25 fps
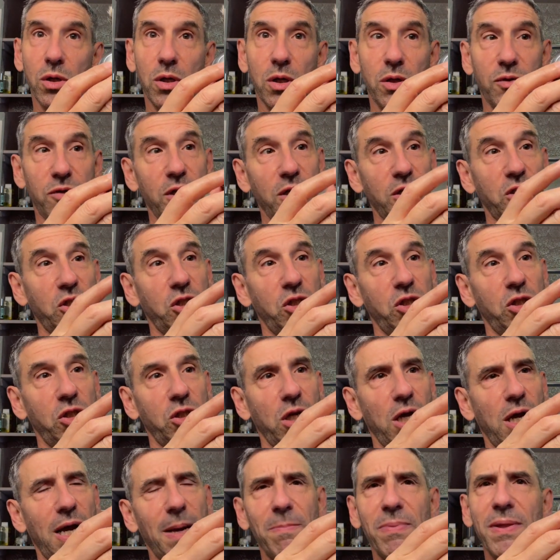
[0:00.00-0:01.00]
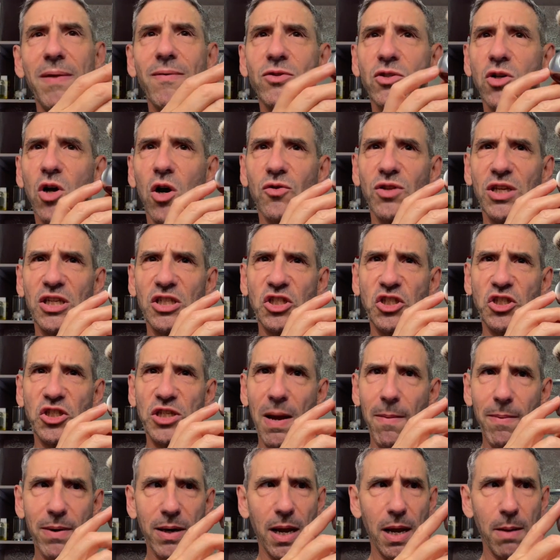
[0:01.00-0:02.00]
this, I believe it's called the
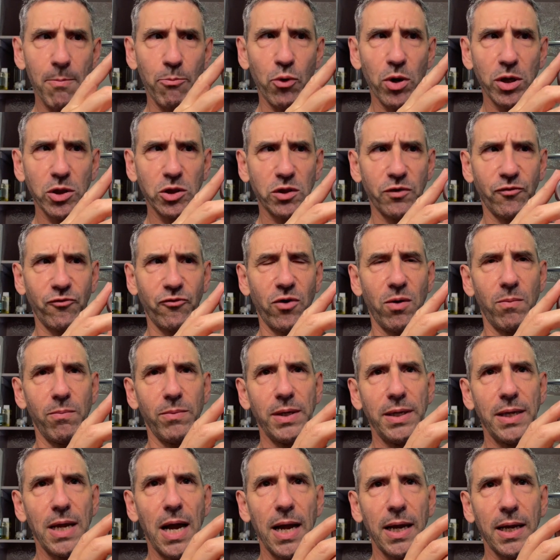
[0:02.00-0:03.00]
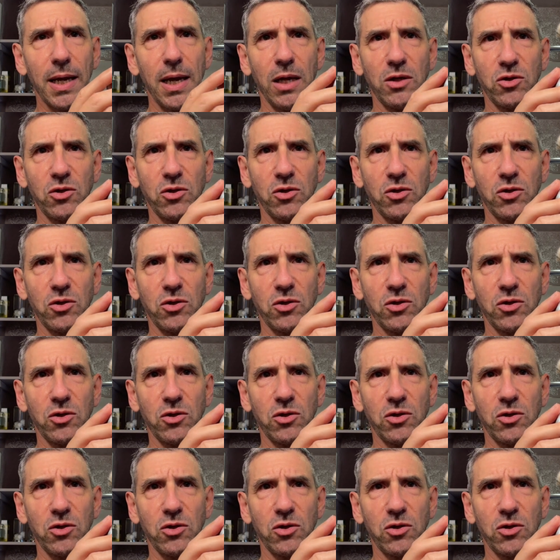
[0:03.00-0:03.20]
Gemini brush from Yaqi.